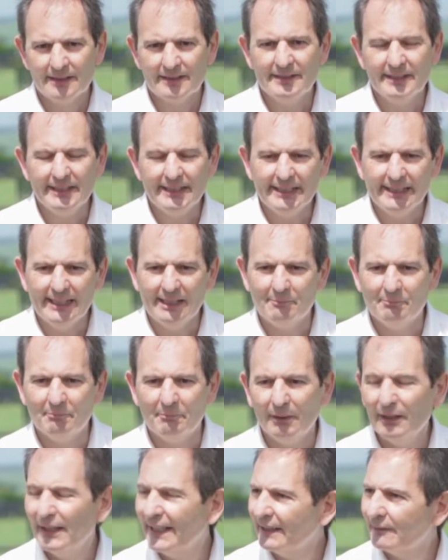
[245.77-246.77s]
the
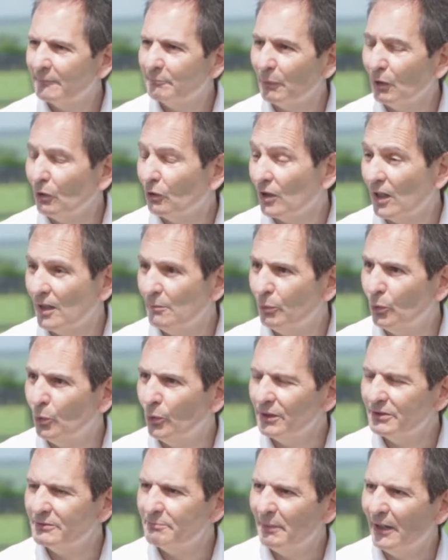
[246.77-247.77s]
black block I
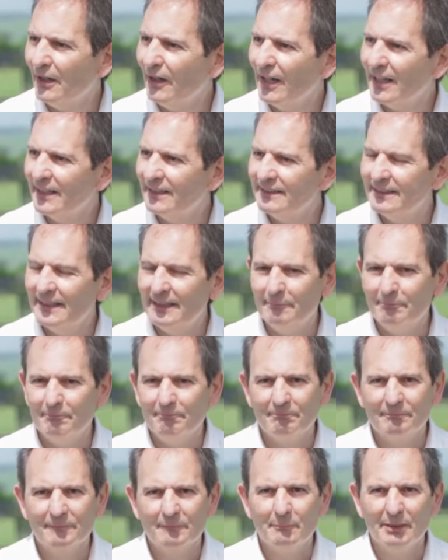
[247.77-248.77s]
bought behind
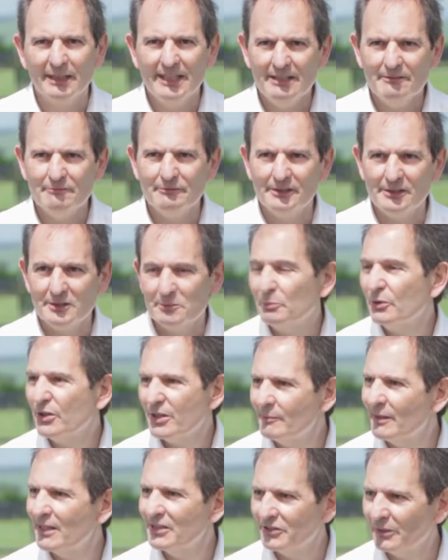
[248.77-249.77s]
Blandford was pretty